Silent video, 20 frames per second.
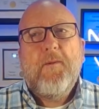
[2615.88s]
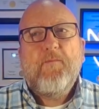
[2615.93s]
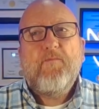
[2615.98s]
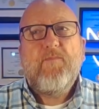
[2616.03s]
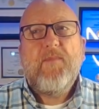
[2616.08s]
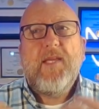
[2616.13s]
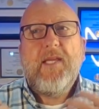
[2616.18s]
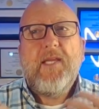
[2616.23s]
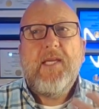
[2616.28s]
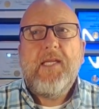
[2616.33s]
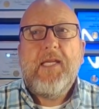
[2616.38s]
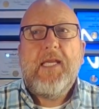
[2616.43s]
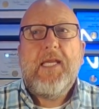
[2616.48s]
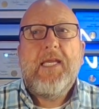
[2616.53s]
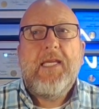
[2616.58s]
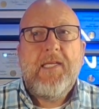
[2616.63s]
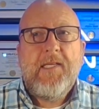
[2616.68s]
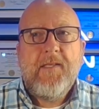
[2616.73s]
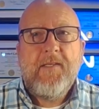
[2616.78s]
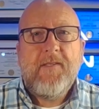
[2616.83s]
It
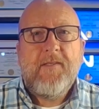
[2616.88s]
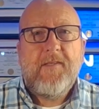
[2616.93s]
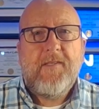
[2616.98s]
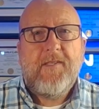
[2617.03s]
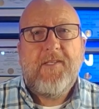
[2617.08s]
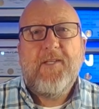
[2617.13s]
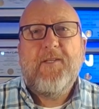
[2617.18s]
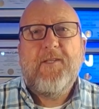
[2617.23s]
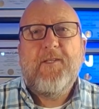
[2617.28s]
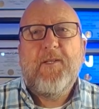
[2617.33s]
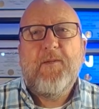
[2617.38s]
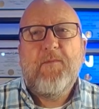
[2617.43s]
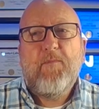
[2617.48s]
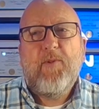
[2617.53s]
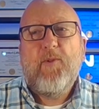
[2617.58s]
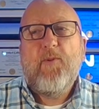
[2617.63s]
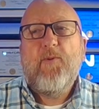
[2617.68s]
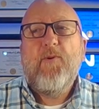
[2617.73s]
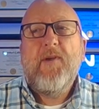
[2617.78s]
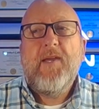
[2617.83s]
is still
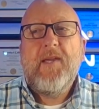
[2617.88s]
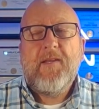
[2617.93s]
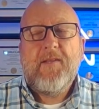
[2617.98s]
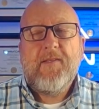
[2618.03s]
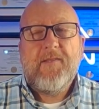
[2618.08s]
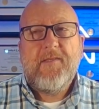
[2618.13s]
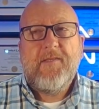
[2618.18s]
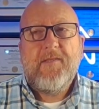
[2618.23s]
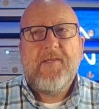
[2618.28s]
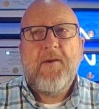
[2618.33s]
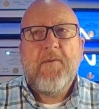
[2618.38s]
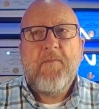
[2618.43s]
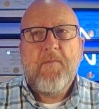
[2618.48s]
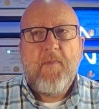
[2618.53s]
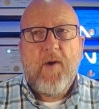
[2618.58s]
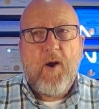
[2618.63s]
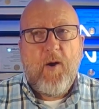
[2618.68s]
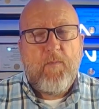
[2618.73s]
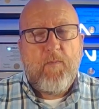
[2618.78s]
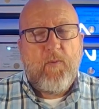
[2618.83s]
employing
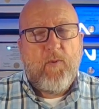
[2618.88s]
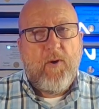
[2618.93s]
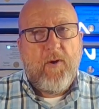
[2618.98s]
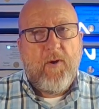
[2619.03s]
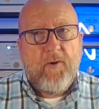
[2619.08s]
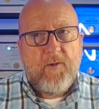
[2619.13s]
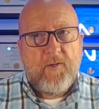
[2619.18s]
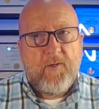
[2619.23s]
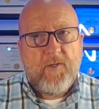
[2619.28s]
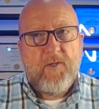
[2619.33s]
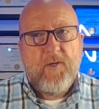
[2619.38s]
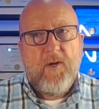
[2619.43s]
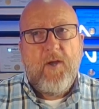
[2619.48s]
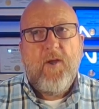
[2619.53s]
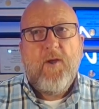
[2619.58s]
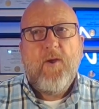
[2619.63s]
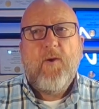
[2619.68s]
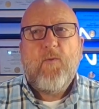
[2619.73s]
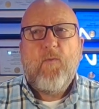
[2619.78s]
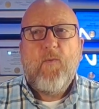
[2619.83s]
some approach
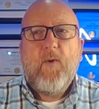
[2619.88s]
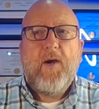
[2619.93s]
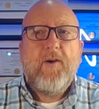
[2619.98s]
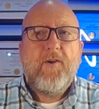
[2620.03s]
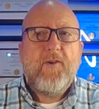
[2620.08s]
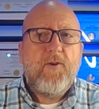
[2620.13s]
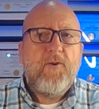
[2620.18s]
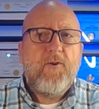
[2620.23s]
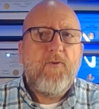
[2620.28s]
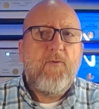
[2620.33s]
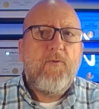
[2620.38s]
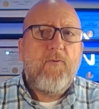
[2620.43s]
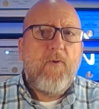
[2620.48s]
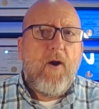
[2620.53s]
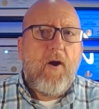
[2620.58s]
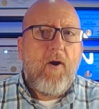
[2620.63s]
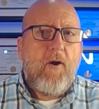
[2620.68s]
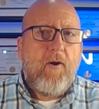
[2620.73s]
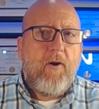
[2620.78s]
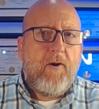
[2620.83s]
where you
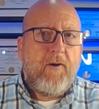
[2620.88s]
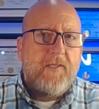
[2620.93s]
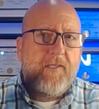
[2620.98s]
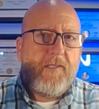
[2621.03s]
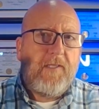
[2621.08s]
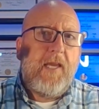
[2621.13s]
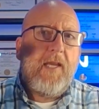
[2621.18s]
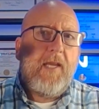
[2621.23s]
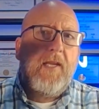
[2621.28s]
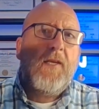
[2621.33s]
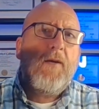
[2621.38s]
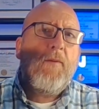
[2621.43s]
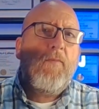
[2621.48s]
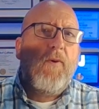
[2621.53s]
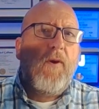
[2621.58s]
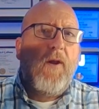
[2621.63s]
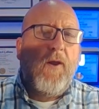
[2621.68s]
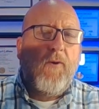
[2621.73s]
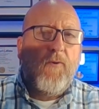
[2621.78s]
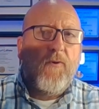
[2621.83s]
are setting a
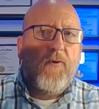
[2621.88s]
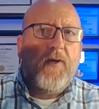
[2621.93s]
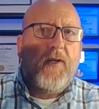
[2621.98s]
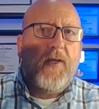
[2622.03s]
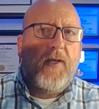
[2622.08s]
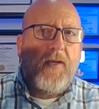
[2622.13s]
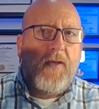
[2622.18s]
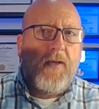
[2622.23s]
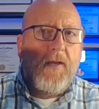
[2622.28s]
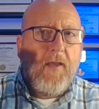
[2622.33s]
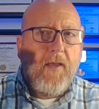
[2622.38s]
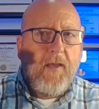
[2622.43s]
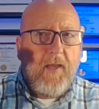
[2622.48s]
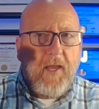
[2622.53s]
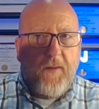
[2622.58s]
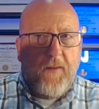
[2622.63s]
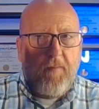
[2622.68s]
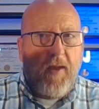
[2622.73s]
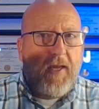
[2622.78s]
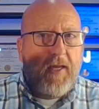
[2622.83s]
priority
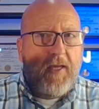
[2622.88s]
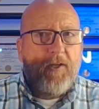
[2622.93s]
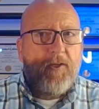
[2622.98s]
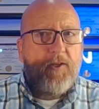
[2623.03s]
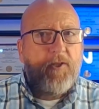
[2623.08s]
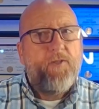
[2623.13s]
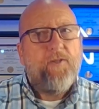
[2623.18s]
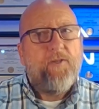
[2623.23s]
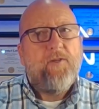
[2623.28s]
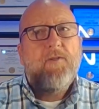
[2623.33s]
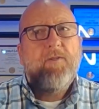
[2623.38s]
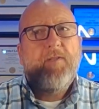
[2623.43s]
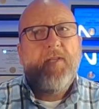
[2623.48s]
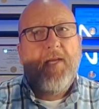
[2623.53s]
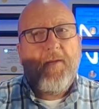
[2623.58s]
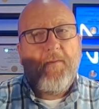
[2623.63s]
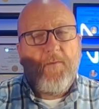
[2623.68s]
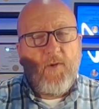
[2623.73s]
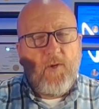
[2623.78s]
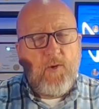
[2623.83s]
and making sure
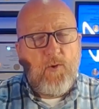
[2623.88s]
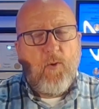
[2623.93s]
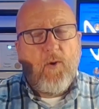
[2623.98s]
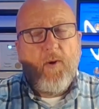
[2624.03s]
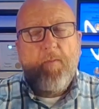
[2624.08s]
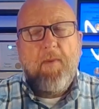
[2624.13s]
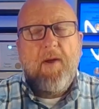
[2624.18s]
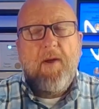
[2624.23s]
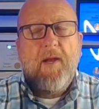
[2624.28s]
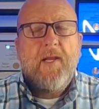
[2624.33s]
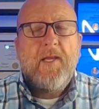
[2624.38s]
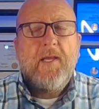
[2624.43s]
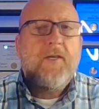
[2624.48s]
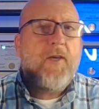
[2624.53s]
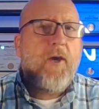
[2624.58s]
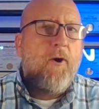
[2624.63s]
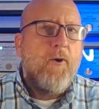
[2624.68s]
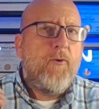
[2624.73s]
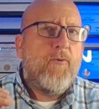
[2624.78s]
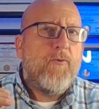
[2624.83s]
that your money
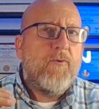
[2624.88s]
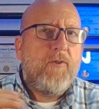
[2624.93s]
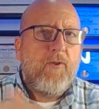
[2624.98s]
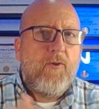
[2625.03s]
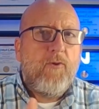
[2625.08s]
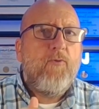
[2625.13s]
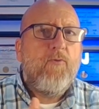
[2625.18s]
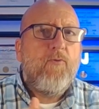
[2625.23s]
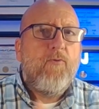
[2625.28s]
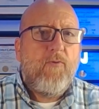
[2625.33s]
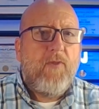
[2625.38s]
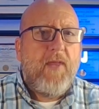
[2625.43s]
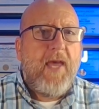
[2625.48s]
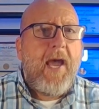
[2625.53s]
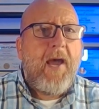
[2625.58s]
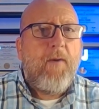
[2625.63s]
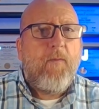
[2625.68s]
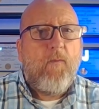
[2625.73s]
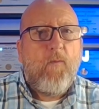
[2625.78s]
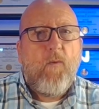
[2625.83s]
goes to
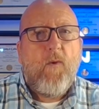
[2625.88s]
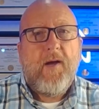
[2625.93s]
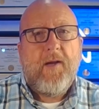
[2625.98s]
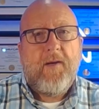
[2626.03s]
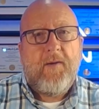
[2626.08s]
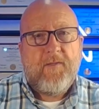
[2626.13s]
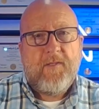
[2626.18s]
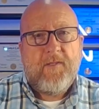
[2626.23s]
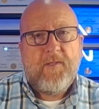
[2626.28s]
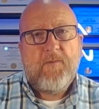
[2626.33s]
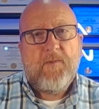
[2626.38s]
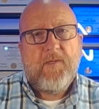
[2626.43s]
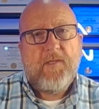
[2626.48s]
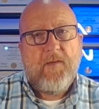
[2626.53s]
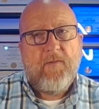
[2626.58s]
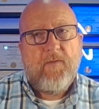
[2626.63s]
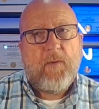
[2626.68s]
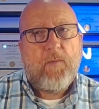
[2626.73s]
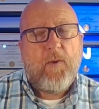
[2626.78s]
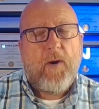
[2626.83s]
that one
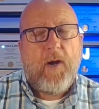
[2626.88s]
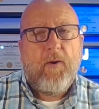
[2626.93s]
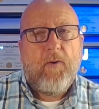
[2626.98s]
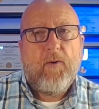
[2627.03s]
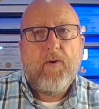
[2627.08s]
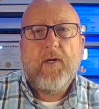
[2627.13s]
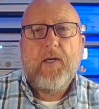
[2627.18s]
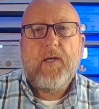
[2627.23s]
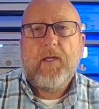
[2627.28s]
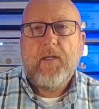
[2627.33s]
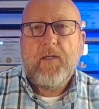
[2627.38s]
specific priority.